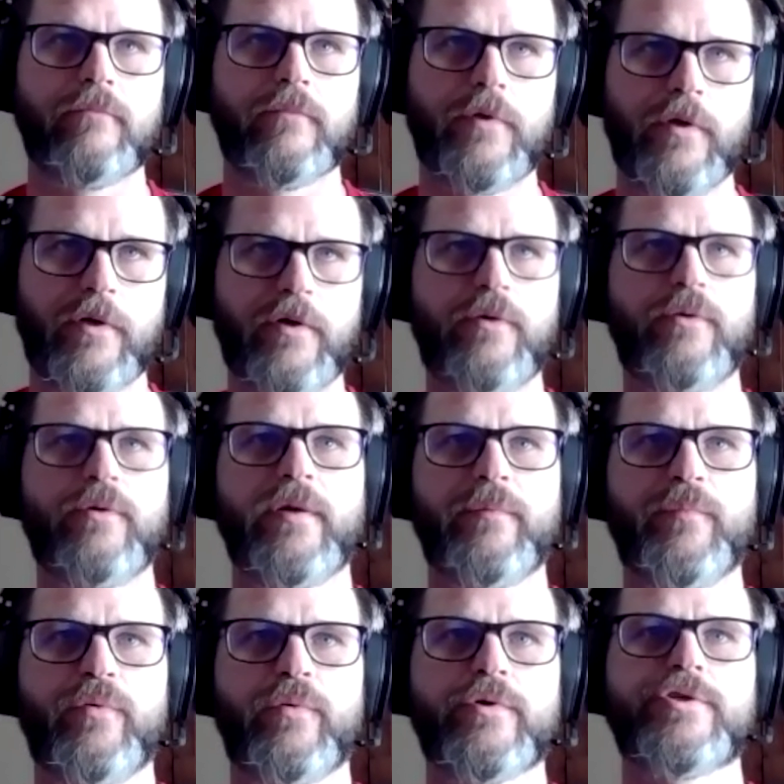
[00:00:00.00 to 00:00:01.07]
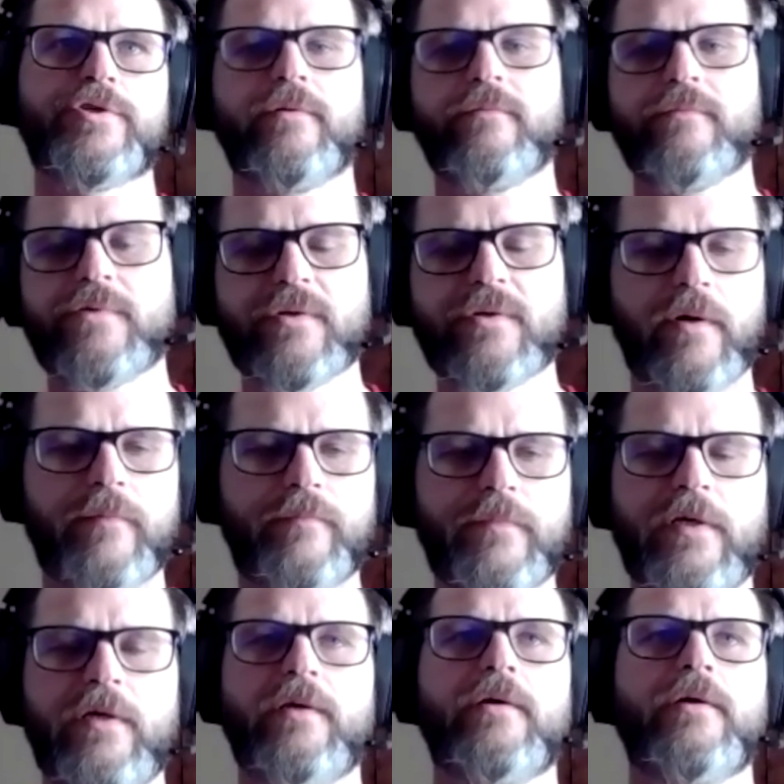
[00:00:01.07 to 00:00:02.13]
the coding portion,
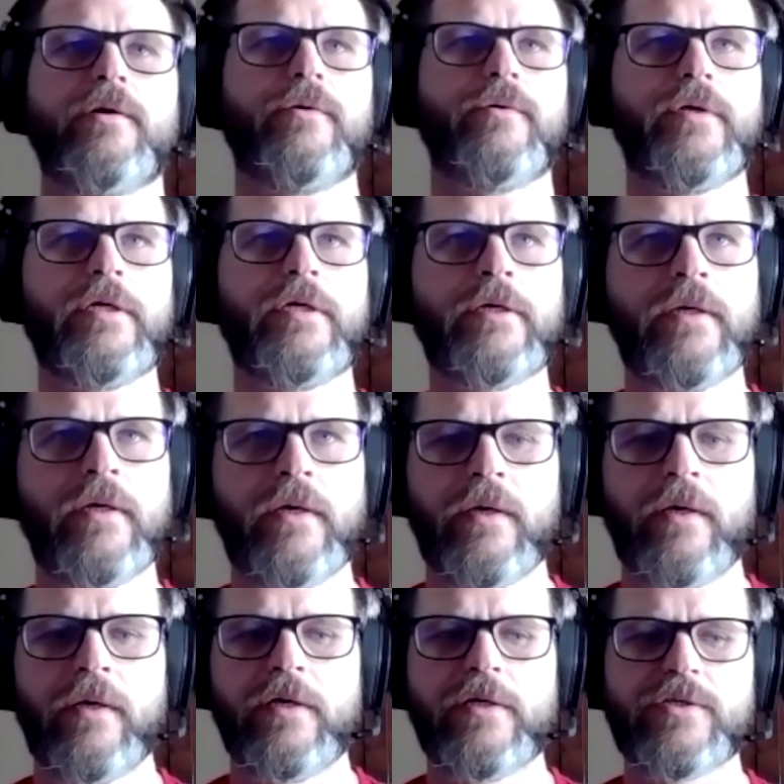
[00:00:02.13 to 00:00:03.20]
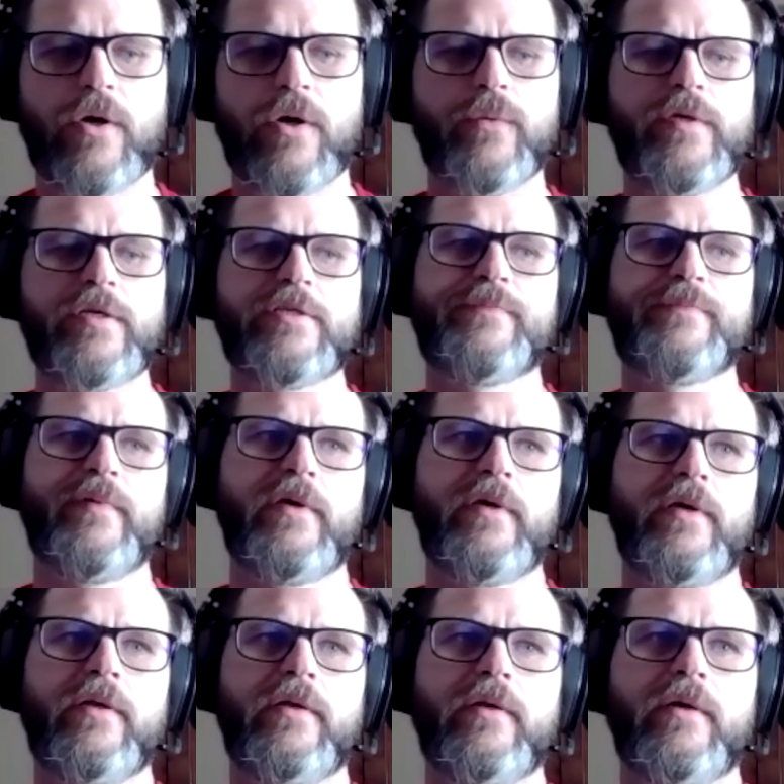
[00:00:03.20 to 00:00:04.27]
scripting, coding, has always
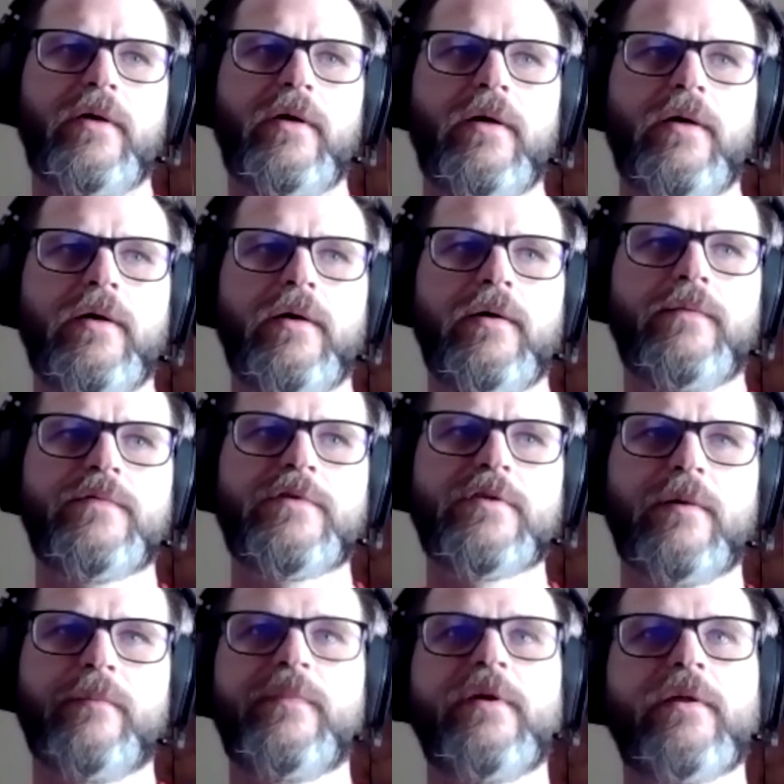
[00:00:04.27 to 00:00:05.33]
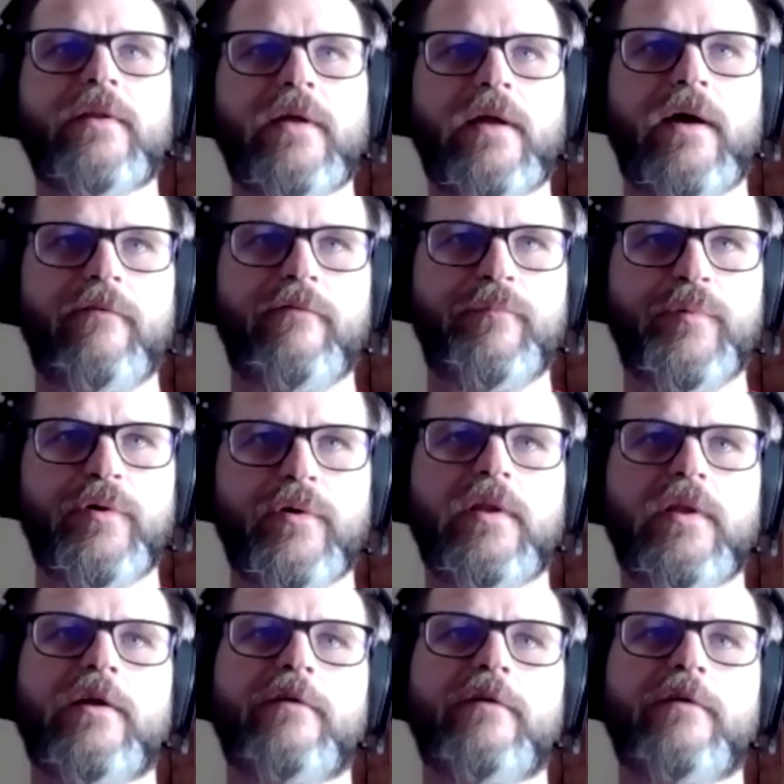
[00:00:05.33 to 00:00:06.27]
been something that I've put a lot of